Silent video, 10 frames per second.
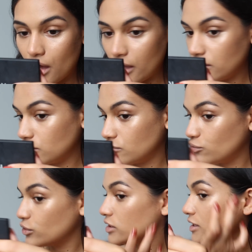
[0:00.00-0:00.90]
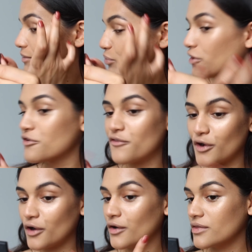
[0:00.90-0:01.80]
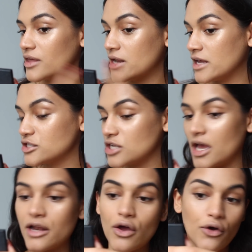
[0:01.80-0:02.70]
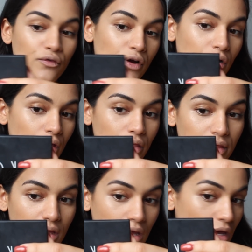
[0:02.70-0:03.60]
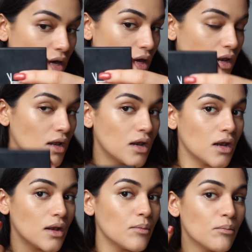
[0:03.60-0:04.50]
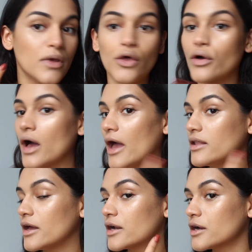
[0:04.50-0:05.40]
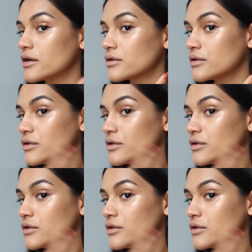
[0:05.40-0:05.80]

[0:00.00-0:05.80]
I really prefer the Niteshine over the Milk highlighter.